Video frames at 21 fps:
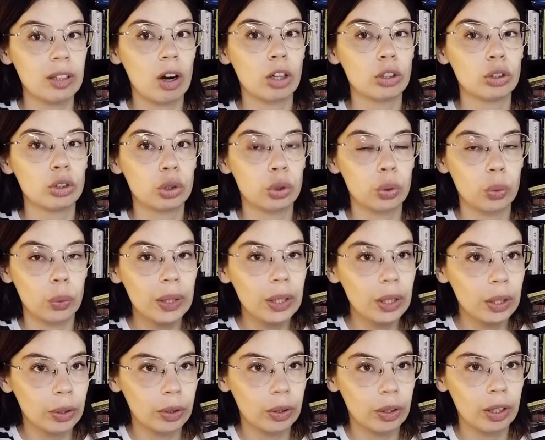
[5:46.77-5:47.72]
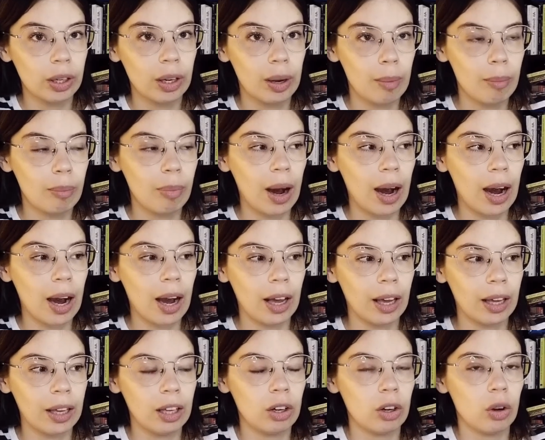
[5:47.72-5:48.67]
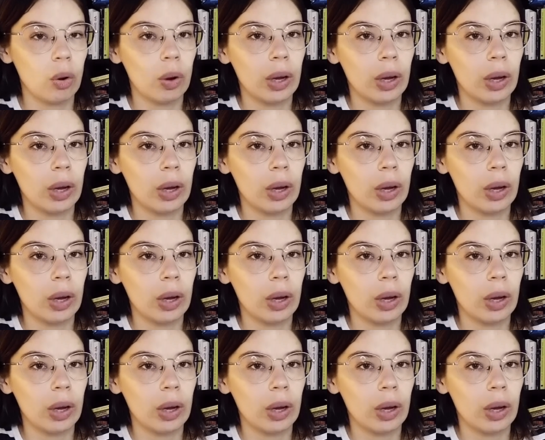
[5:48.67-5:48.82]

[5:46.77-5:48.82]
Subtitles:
are triggered by,